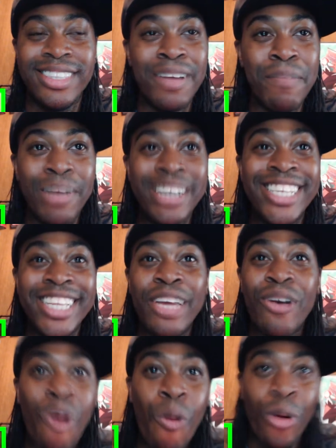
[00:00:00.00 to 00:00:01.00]
Them boys did
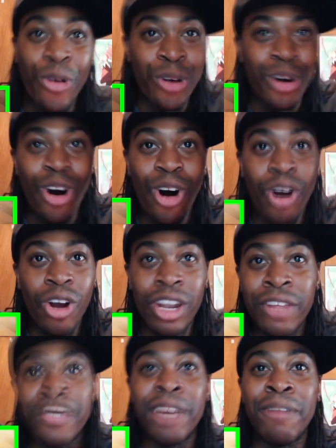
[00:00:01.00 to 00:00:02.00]
their homework on
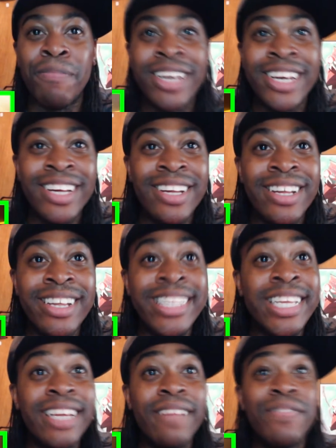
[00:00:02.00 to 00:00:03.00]
all of them.
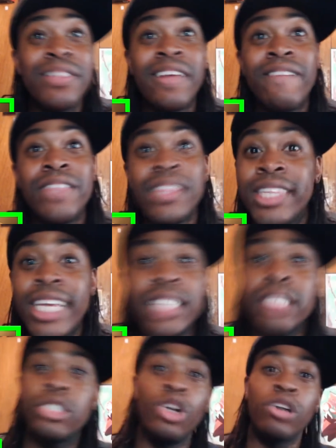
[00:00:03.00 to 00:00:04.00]

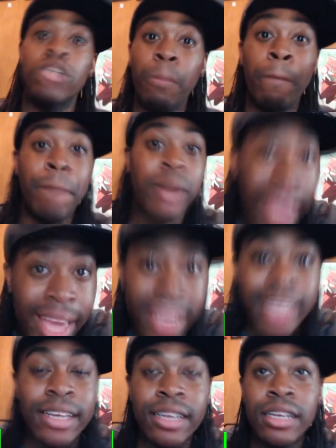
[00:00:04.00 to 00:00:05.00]
This took
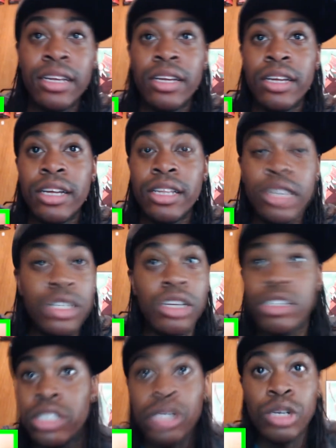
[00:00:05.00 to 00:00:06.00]
planning. This
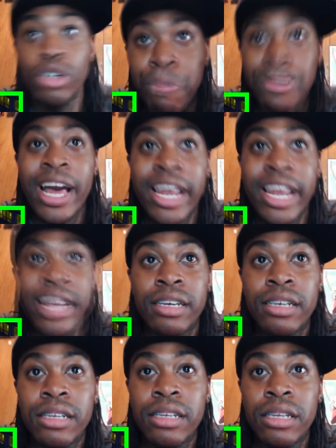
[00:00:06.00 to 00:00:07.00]
took serious planning.
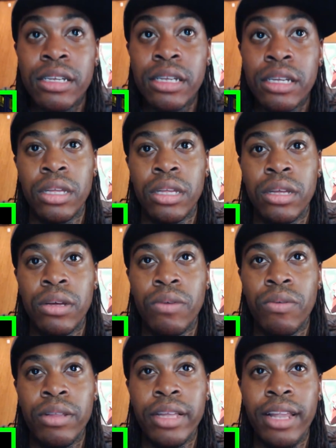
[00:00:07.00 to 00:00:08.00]

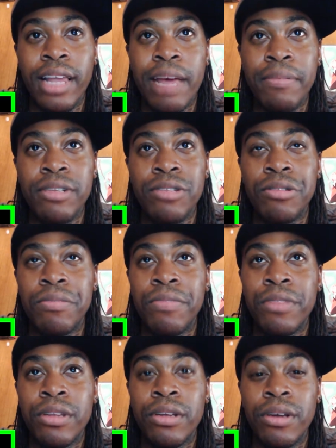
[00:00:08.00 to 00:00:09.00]
What the hell happened to him?
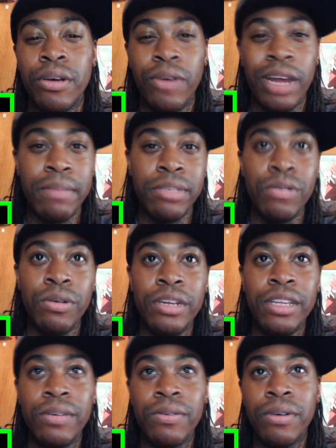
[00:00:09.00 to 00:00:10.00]
What happened to him when
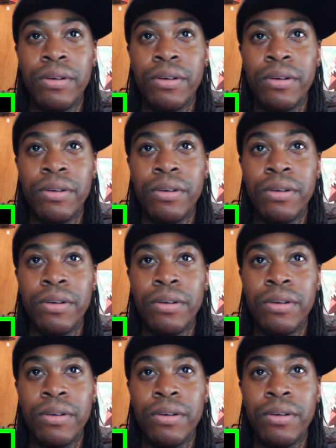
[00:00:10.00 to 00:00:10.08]
he...